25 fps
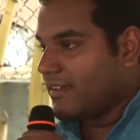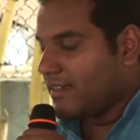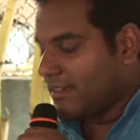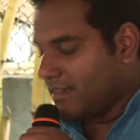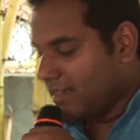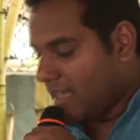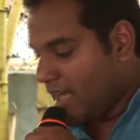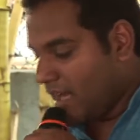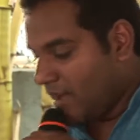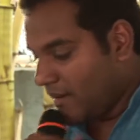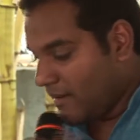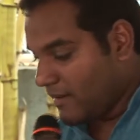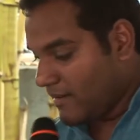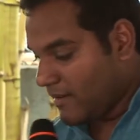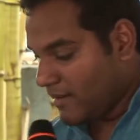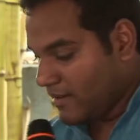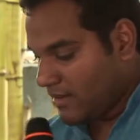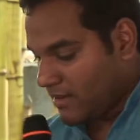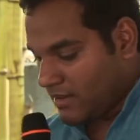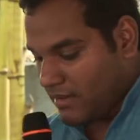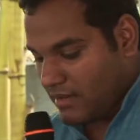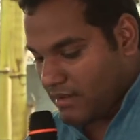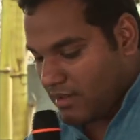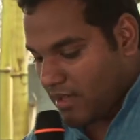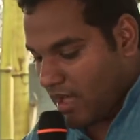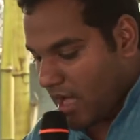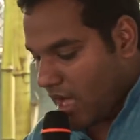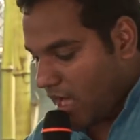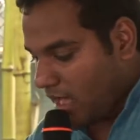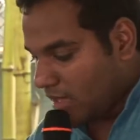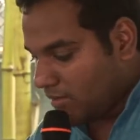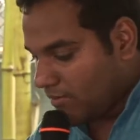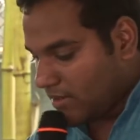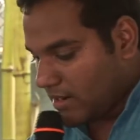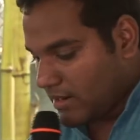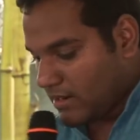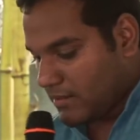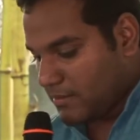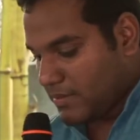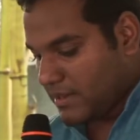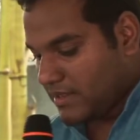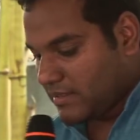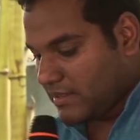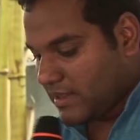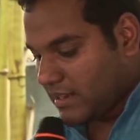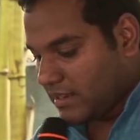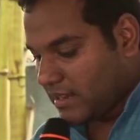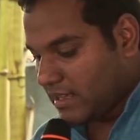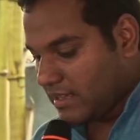Yes, I will repeat it.